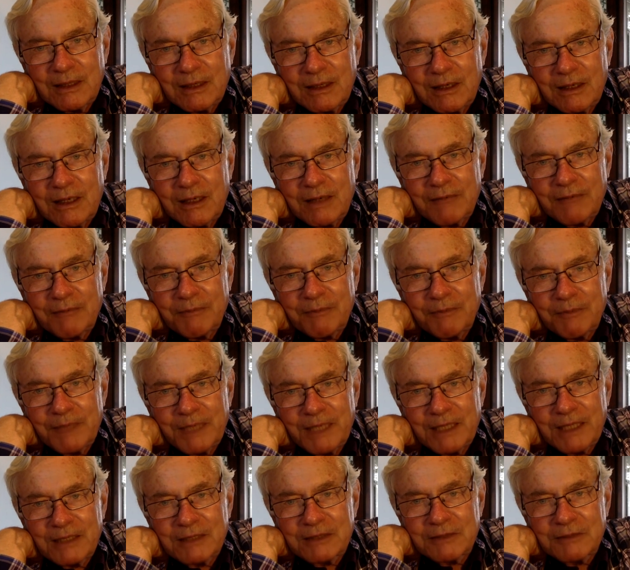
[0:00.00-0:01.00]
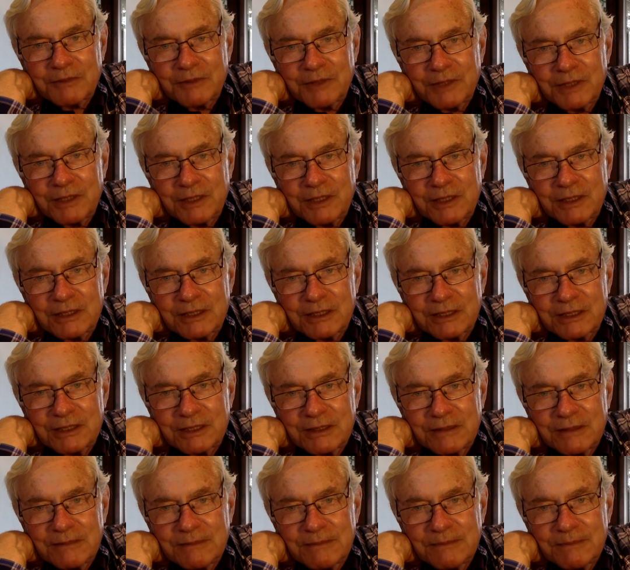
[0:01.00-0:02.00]
off Palos Verdes
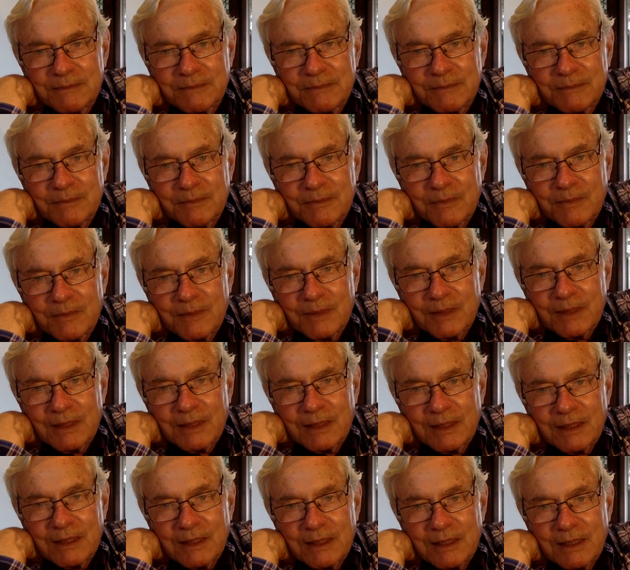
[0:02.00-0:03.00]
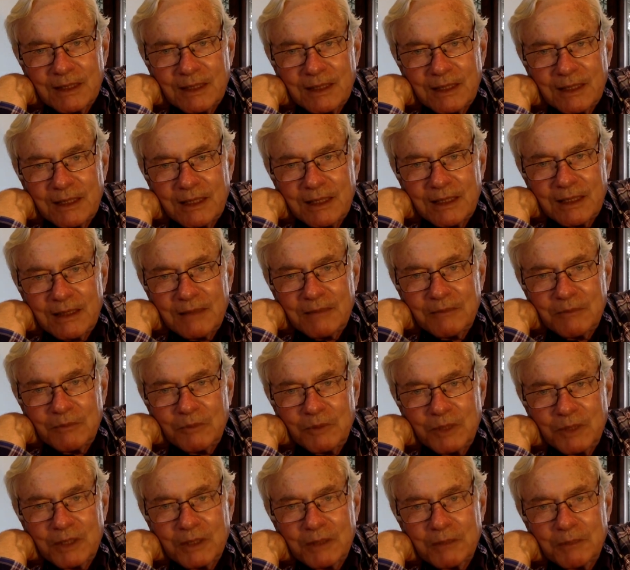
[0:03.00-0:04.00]
um,
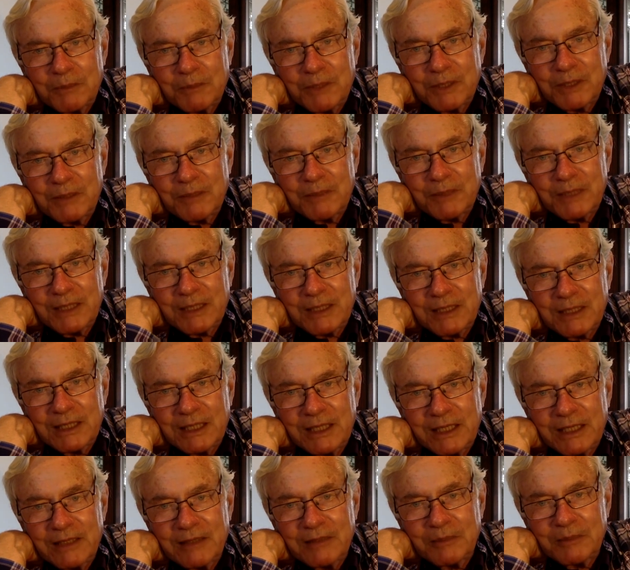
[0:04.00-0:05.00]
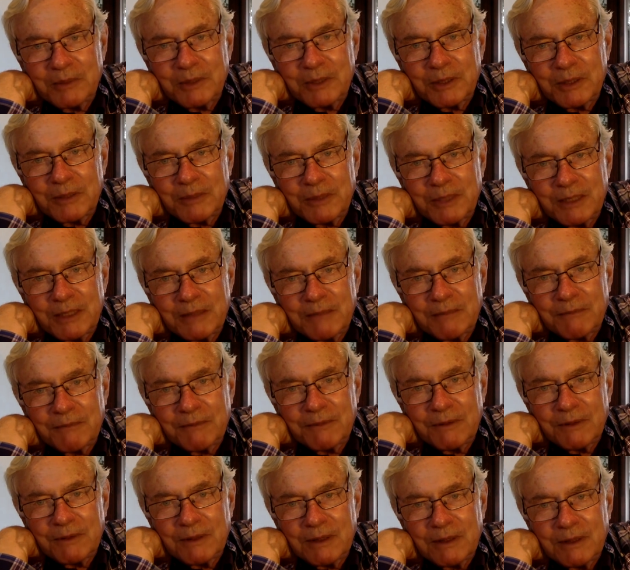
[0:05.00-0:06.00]
with a permit, legal permit
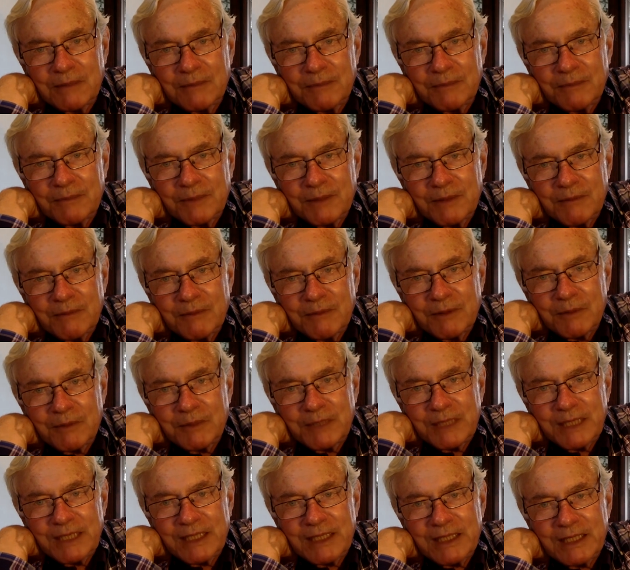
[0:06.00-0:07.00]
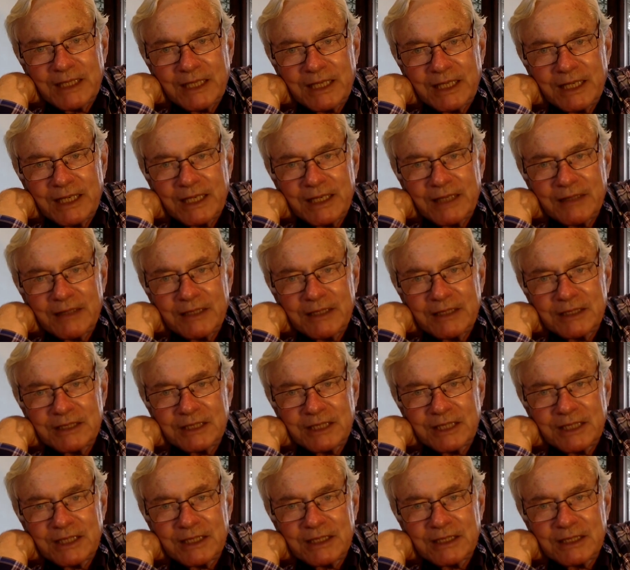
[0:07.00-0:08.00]
from the LA County
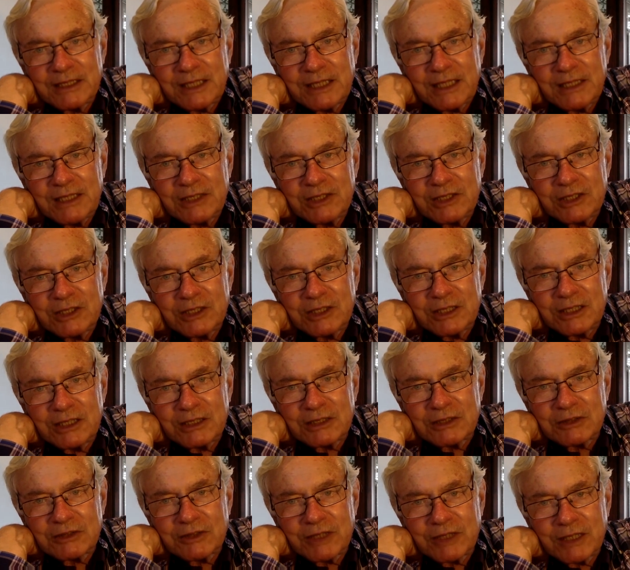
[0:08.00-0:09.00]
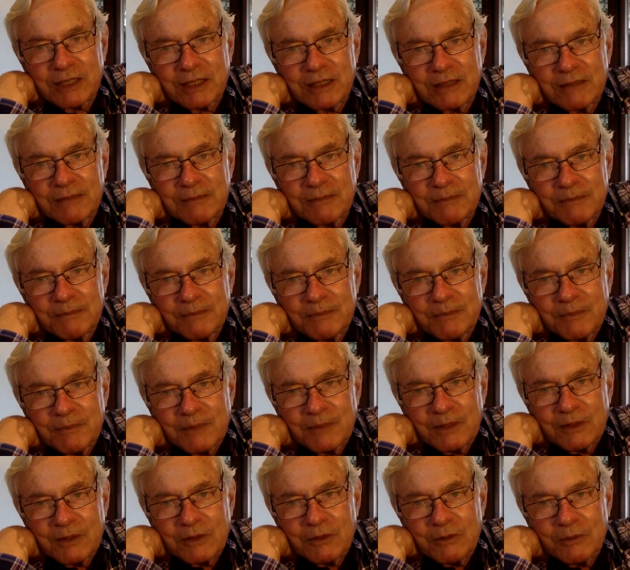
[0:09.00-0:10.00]
Sanitation District
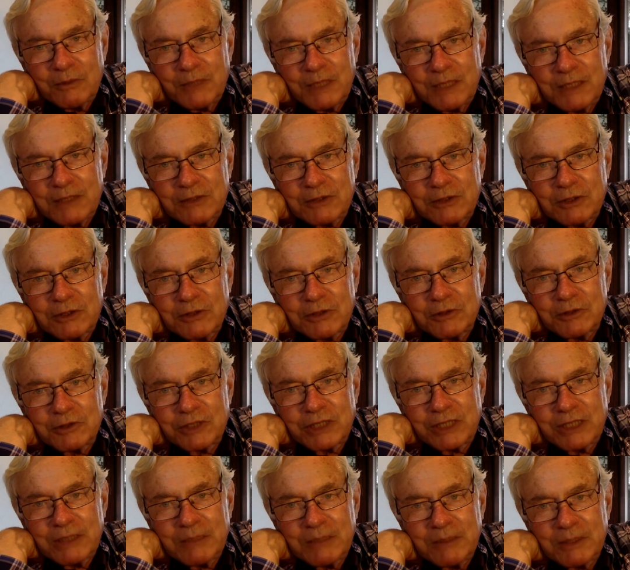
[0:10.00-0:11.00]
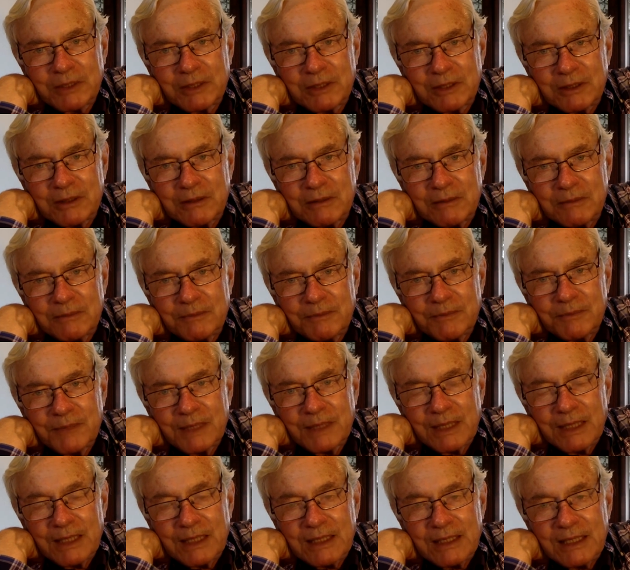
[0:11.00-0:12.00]
to Montrose Chemical.
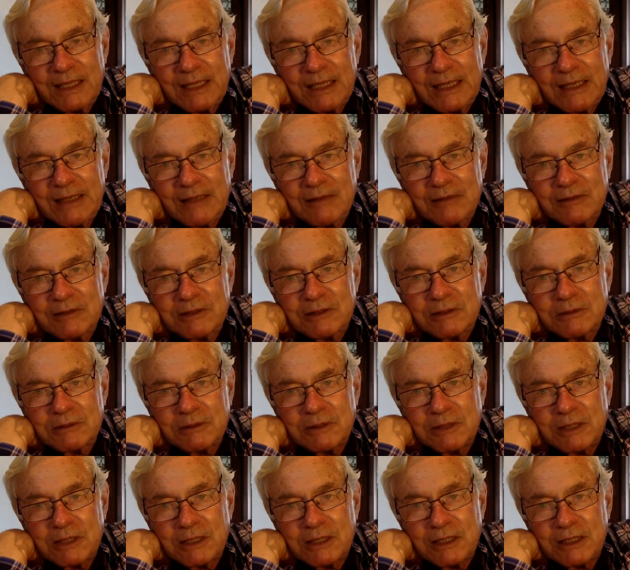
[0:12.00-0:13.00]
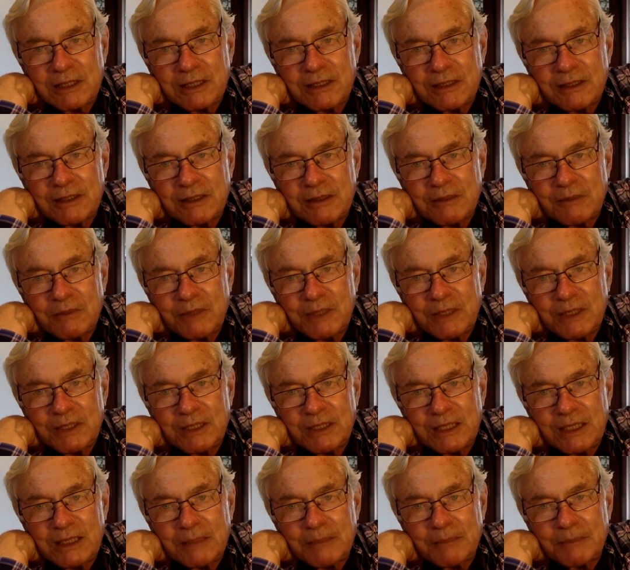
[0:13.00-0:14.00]
Now it's clear that we
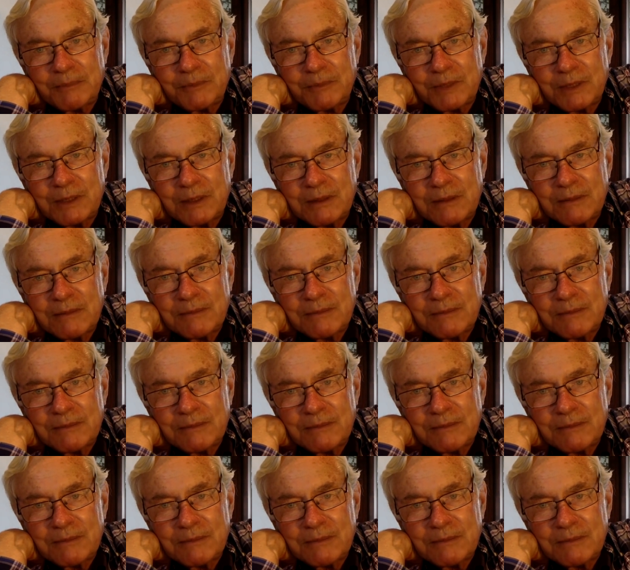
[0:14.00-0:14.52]
dumped